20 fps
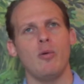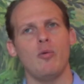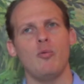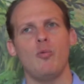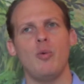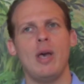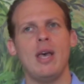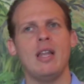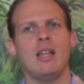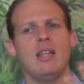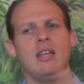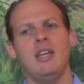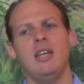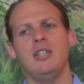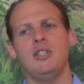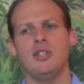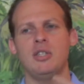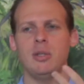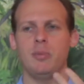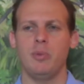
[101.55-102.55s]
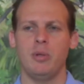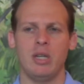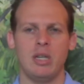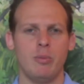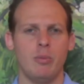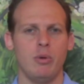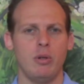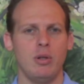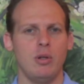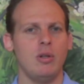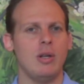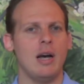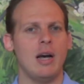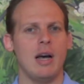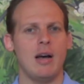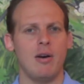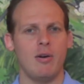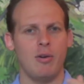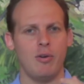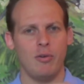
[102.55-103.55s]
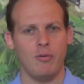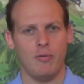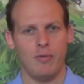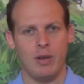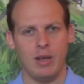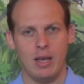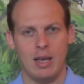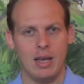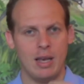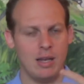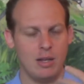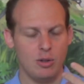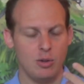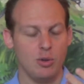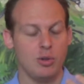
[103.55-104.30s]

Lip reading: when each is applicable, and